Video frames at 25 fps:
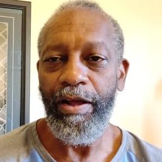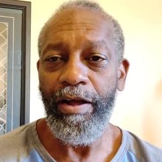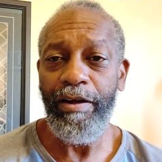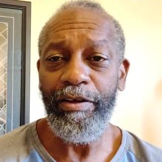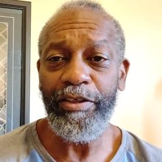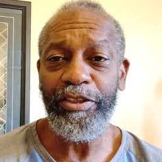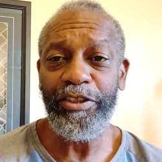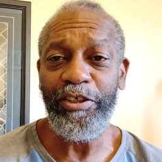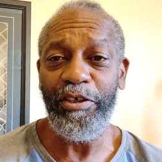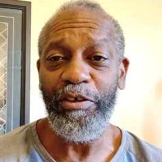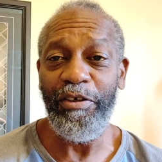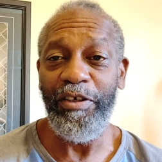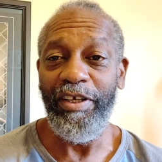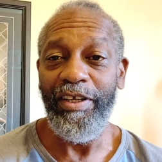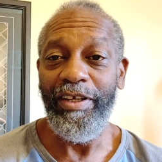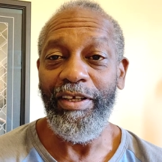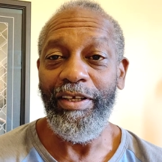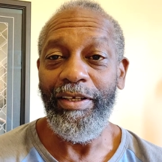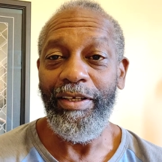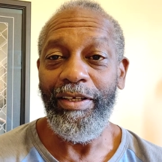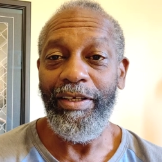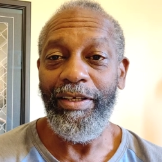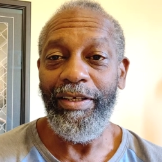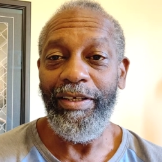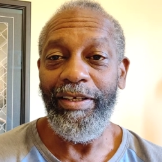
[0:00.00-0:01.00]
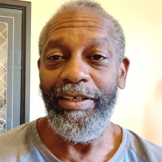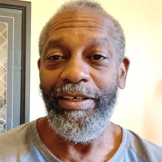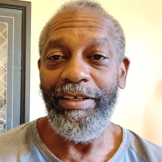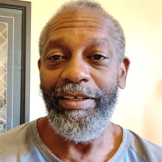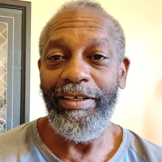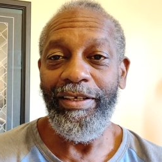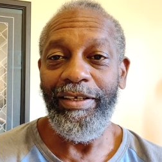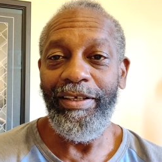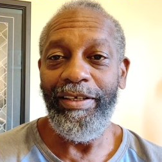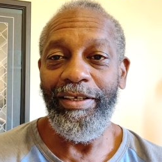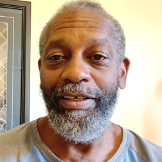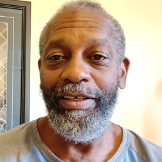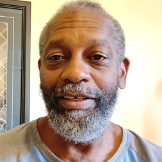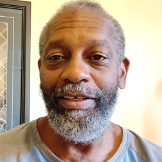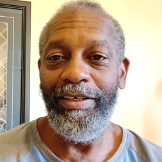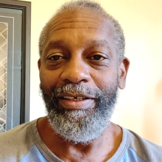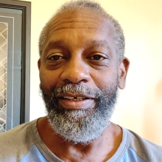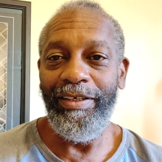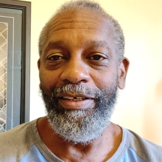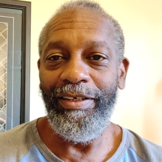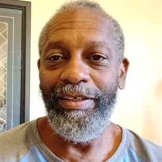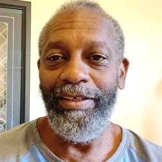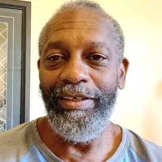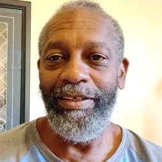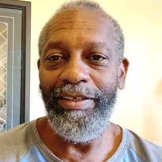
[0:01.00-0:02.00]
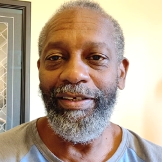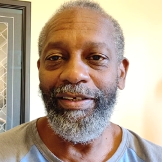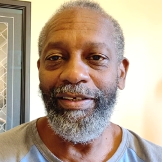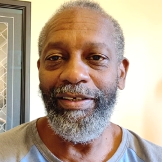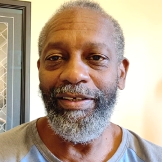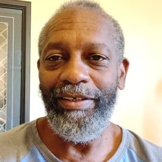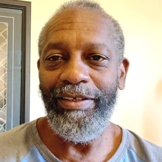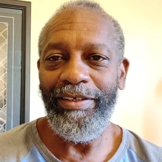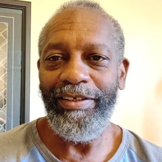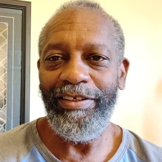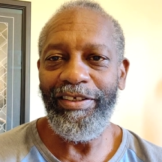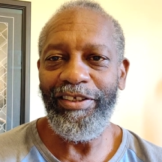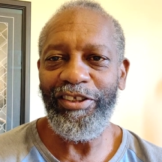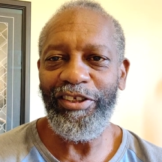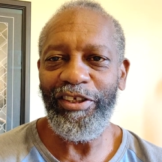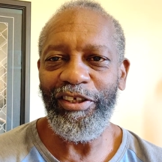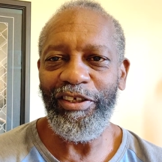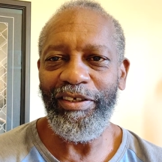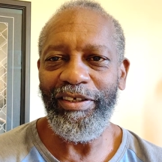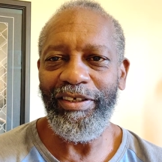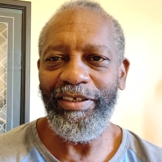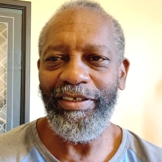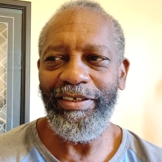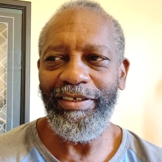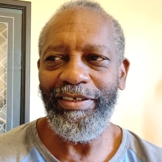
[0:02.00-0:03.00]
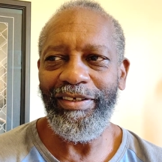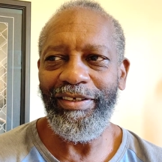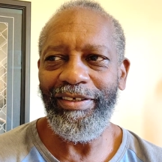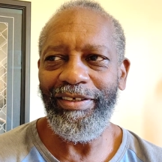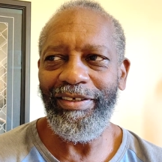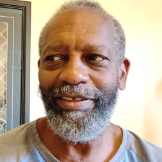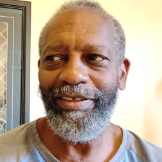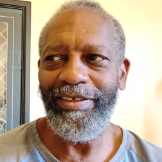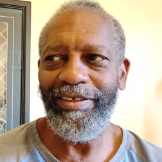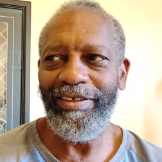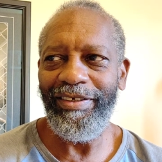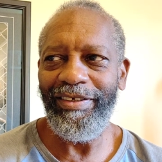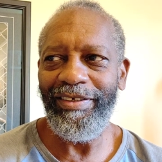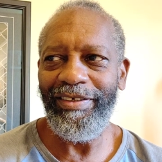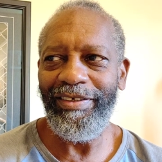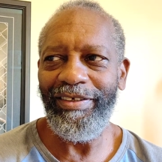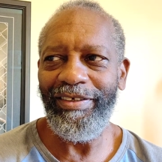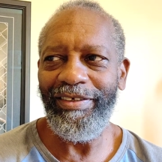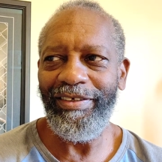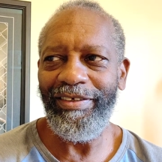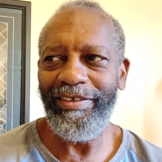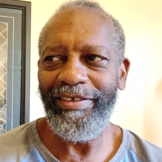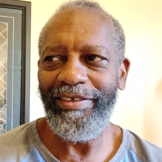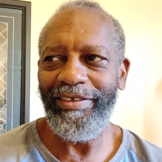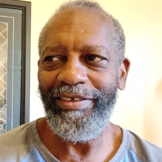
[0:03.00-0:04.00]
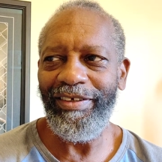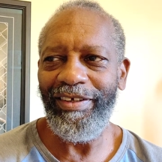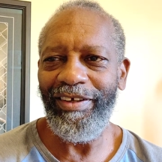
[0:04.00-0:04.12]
Oh, they so are still uh, implementing it. They are still doing it better.